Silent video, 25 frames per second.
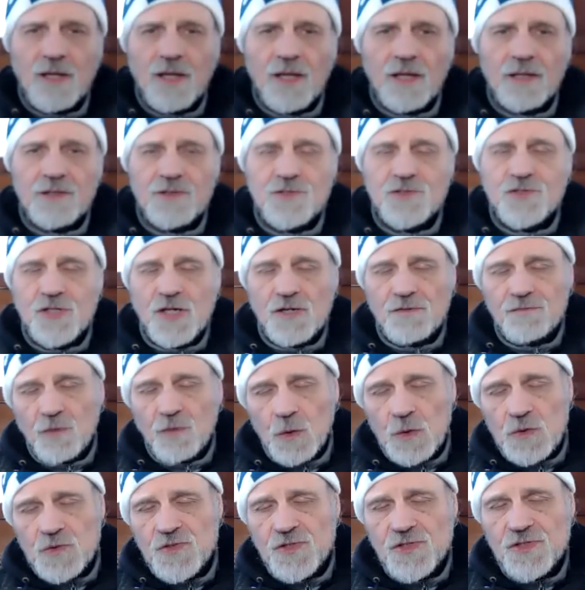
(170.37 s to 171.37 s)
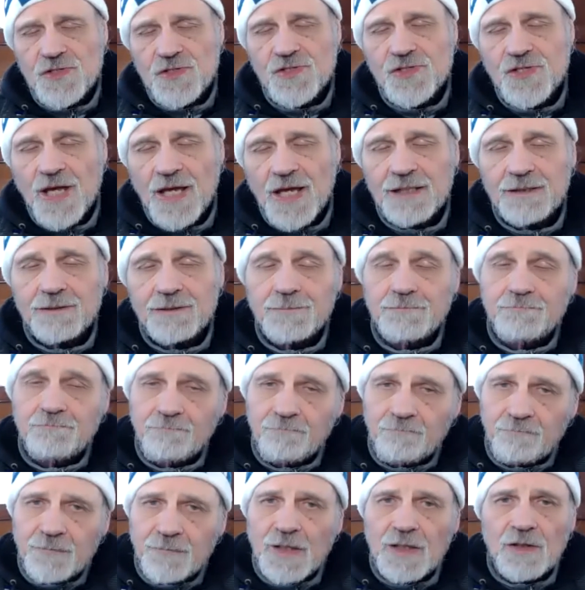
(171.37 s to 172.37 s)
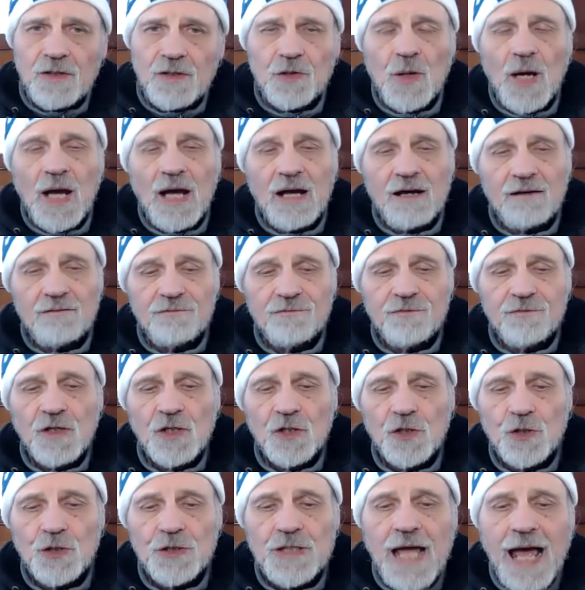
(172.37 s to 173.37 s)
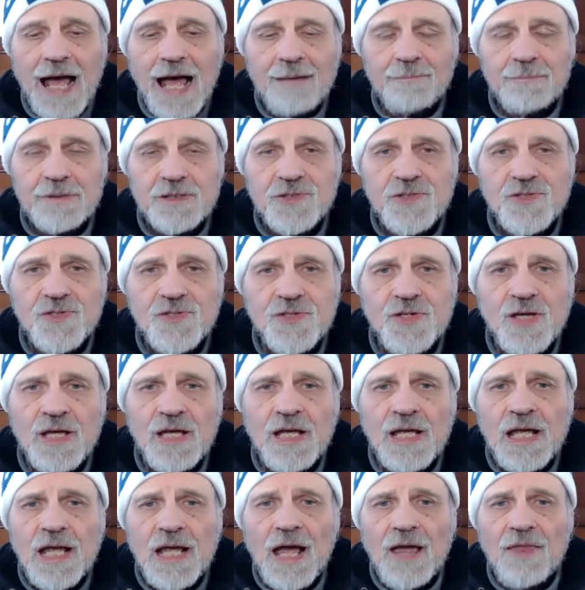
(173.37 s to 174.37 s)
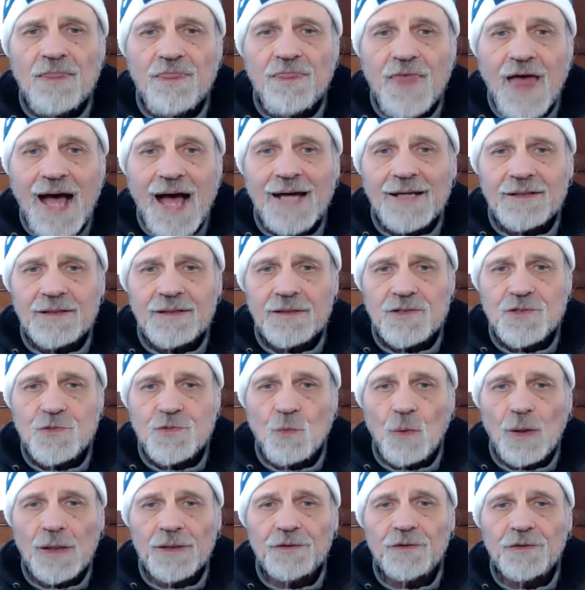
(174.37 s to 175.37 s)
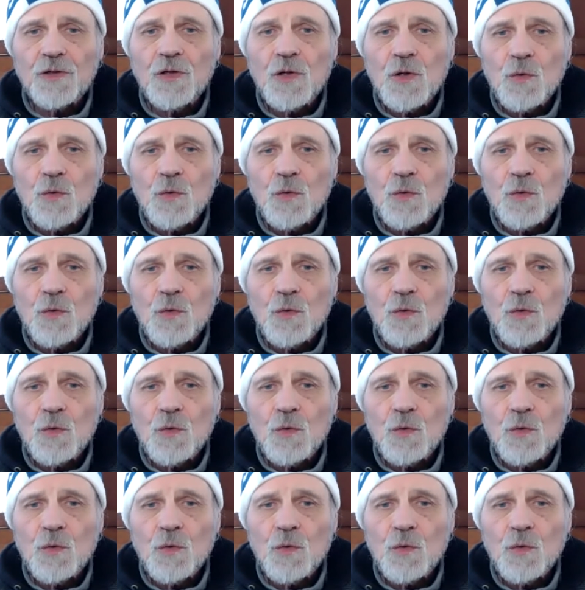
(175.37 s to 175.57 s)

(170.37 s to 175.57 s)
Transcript: And as Jeff Olson said, you have good habits, and that is what